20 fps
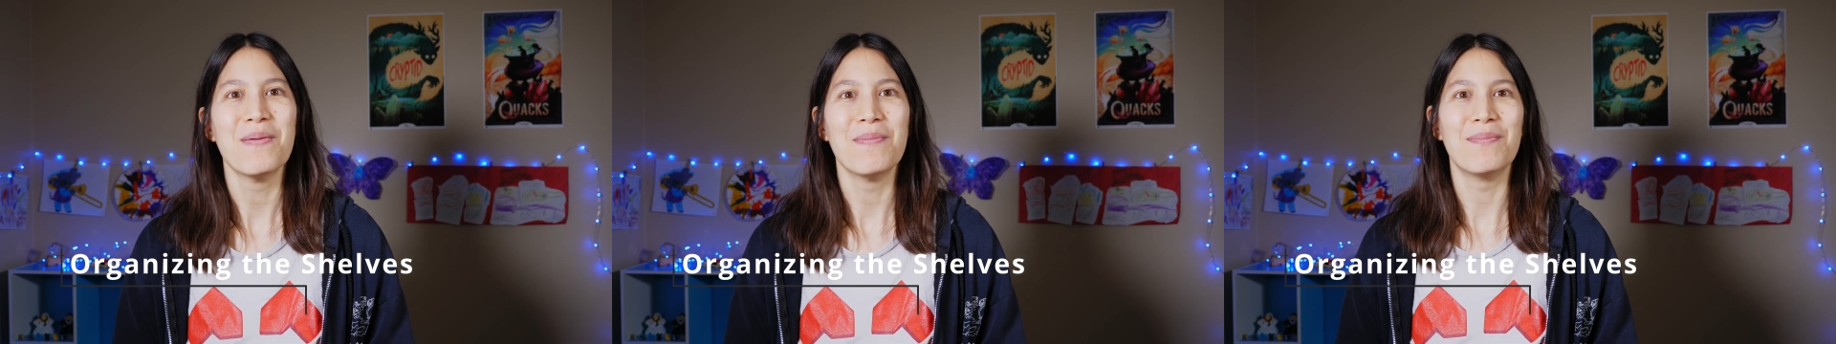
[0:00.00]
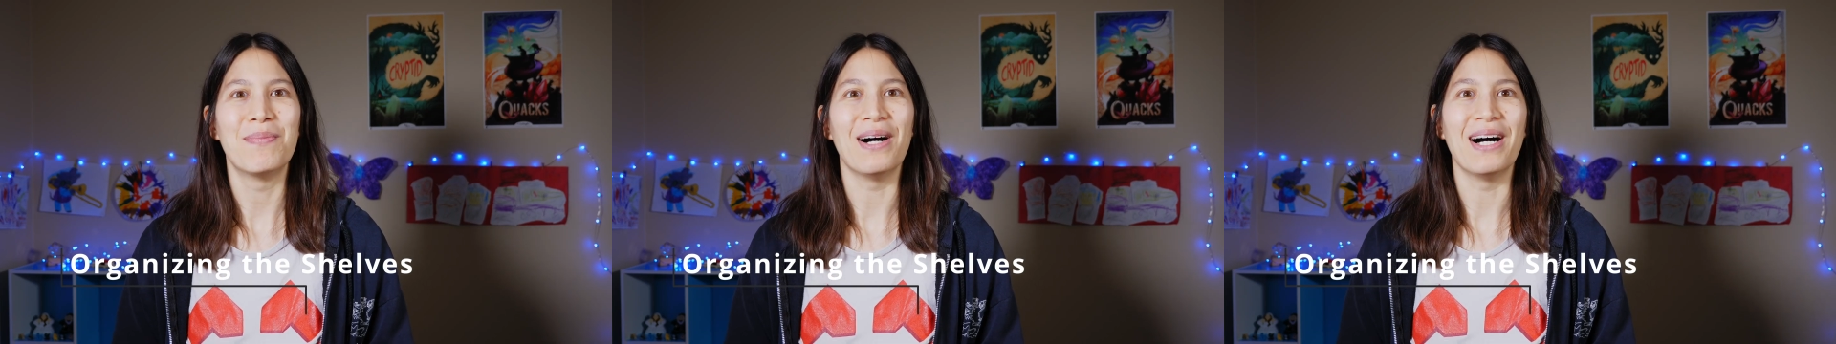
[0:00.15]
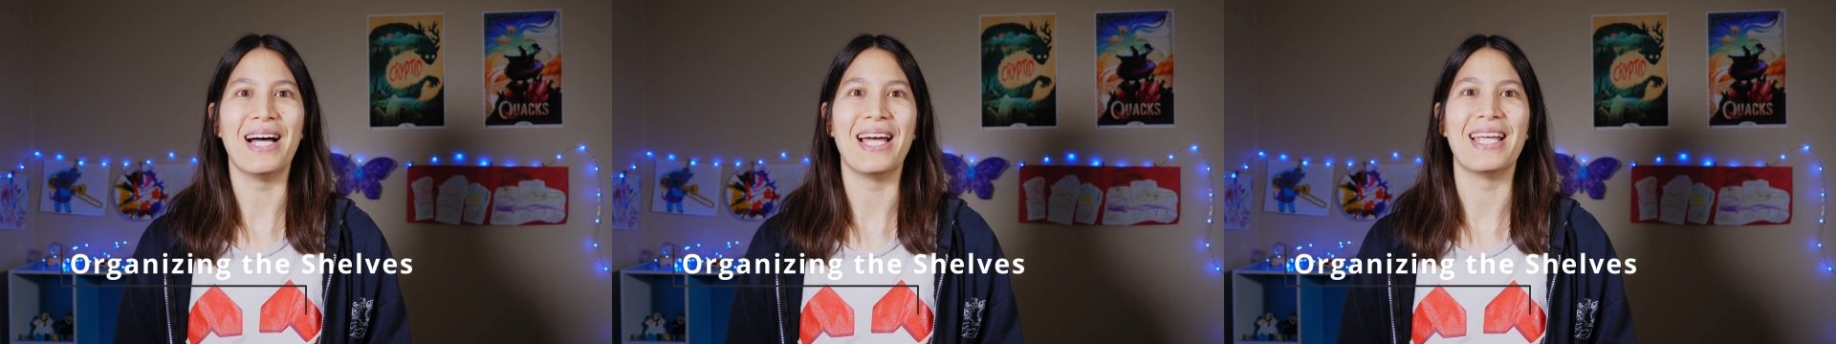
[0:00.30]

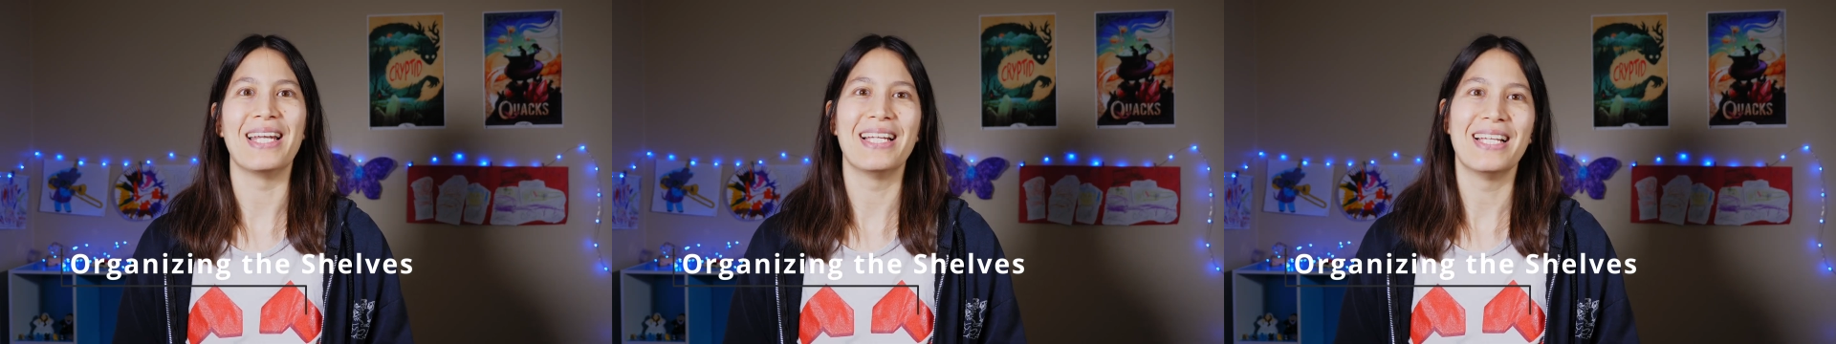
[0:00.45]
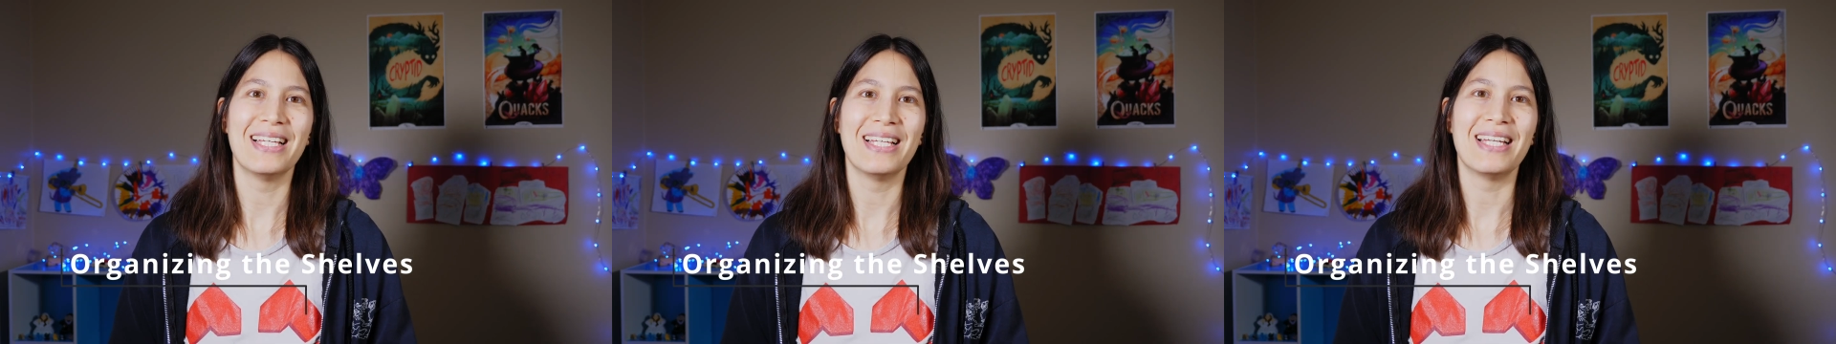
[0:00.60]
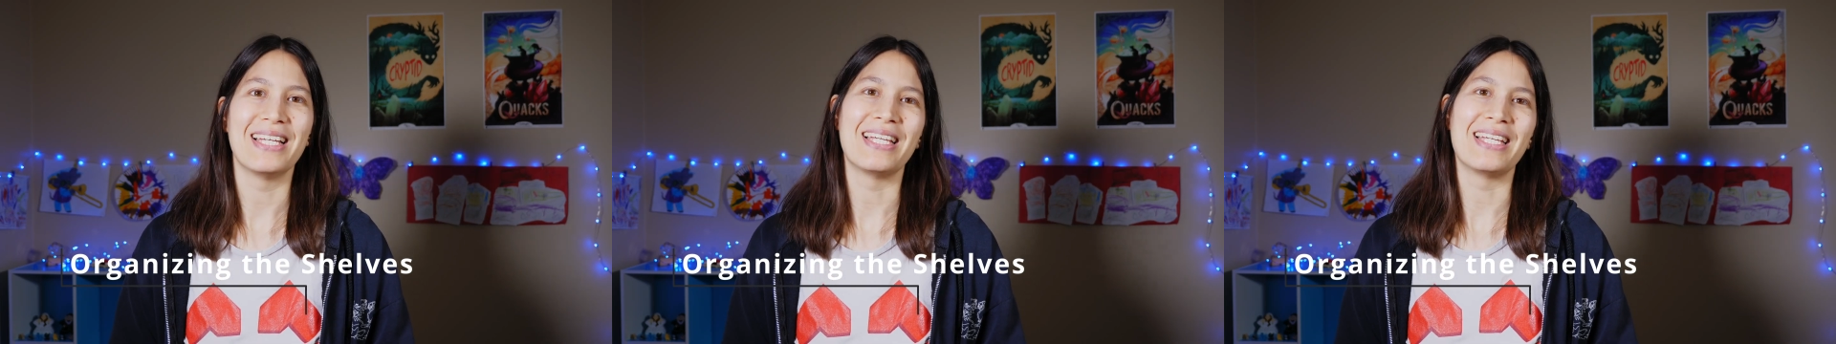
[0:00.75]
But
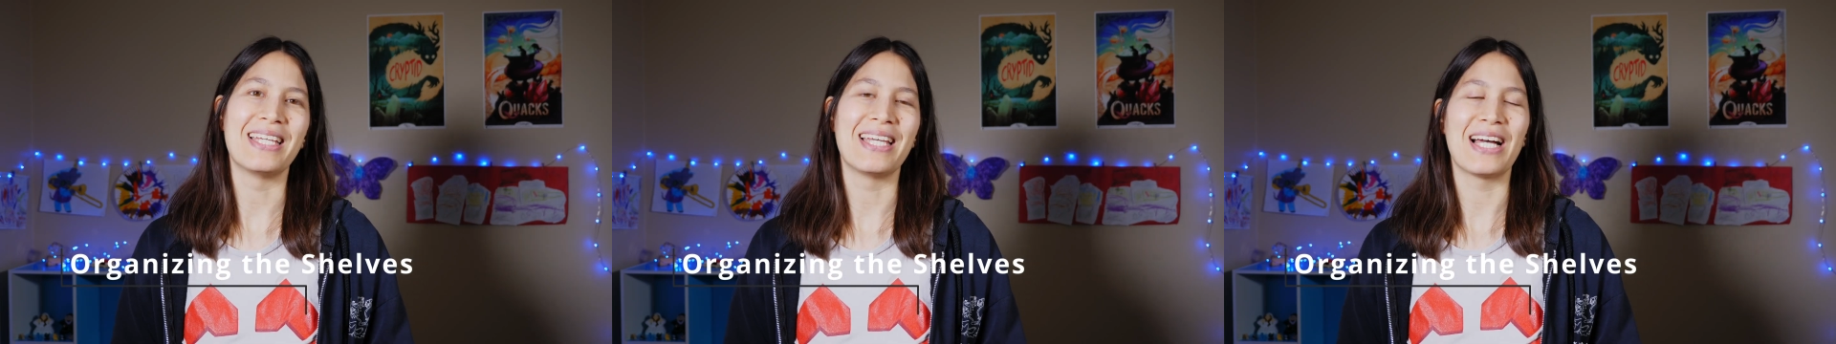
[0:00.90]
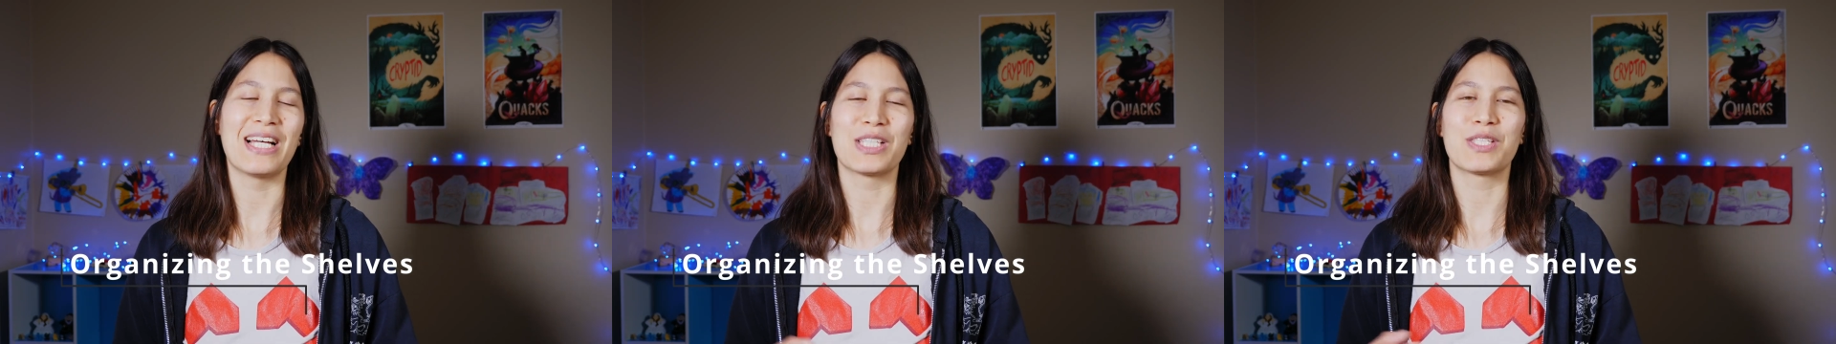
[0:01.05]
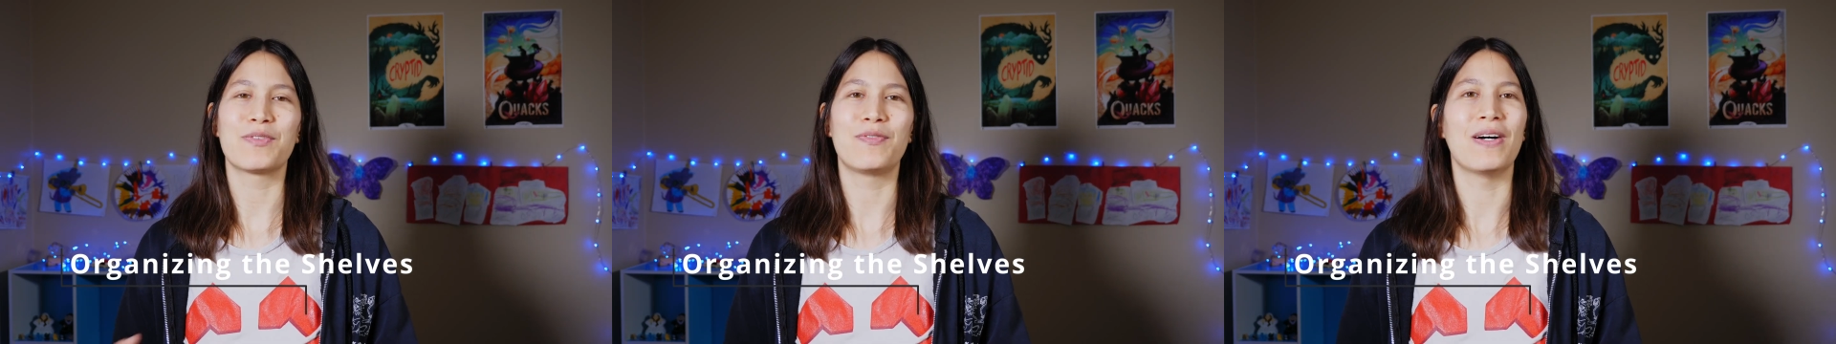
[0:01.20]
he
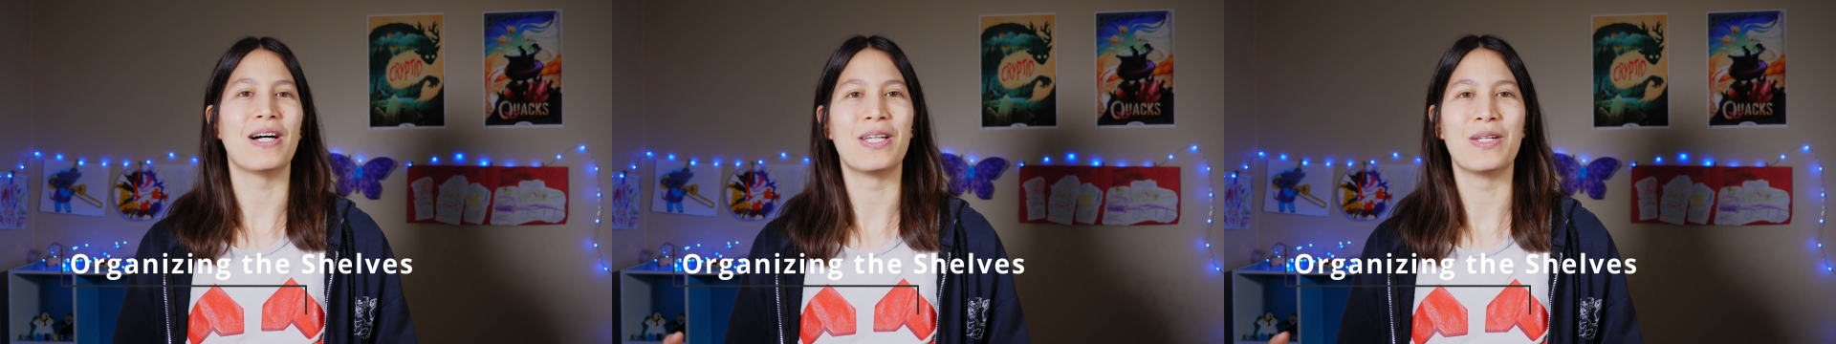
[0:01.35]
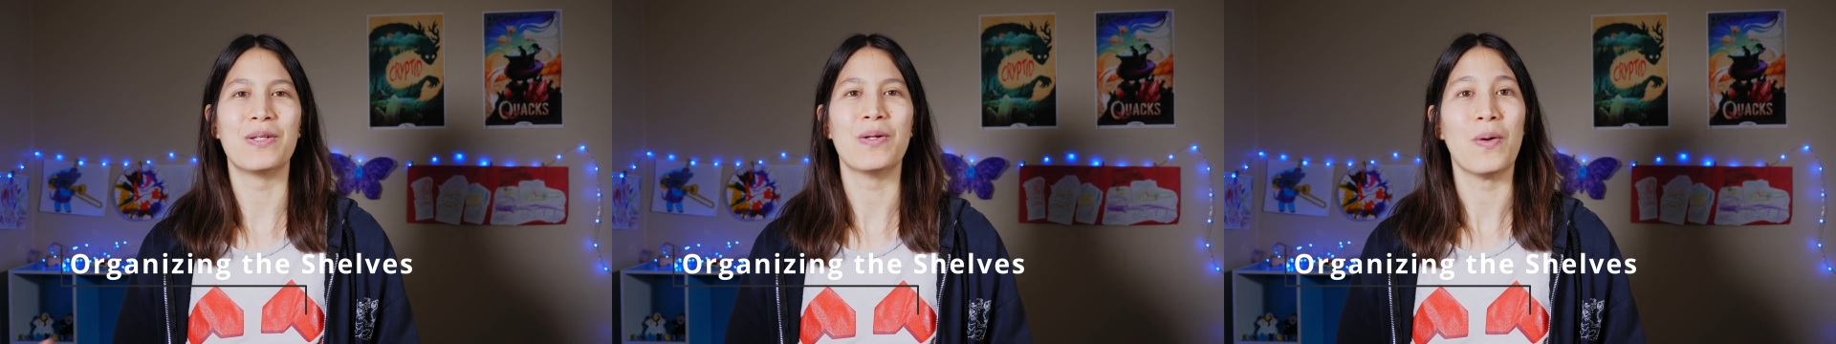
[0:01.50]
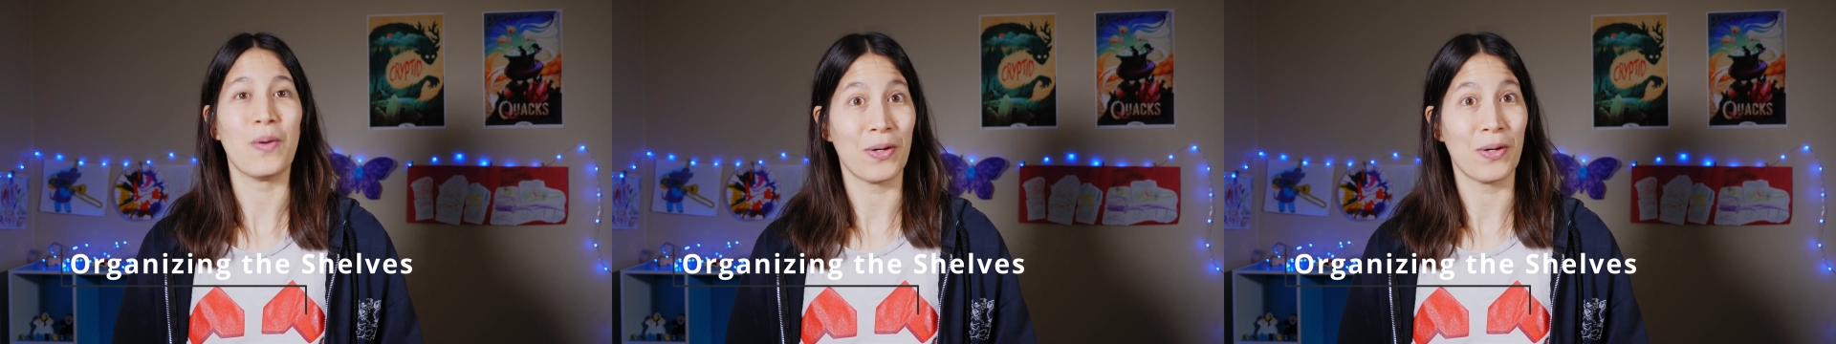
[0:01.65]
has fun